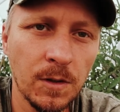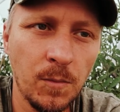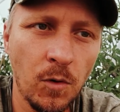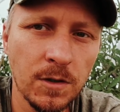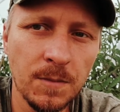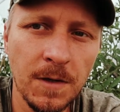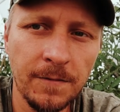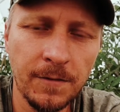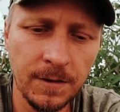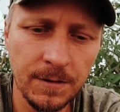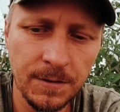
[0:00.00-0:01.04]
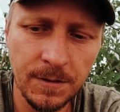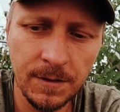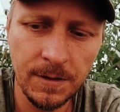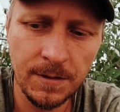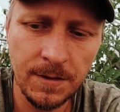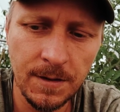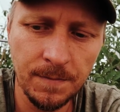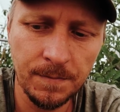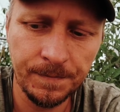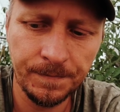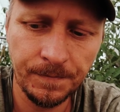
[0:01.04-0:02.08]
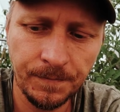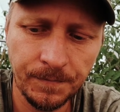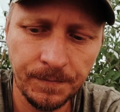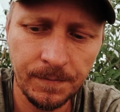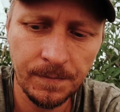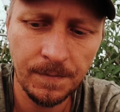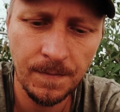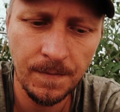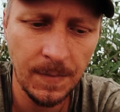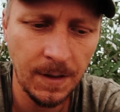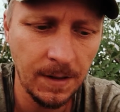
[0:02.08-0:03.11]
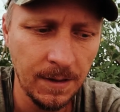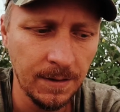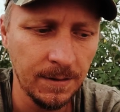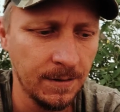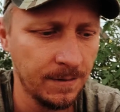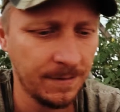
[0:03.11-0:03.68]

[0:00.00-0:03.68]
poured some effort into it this time. And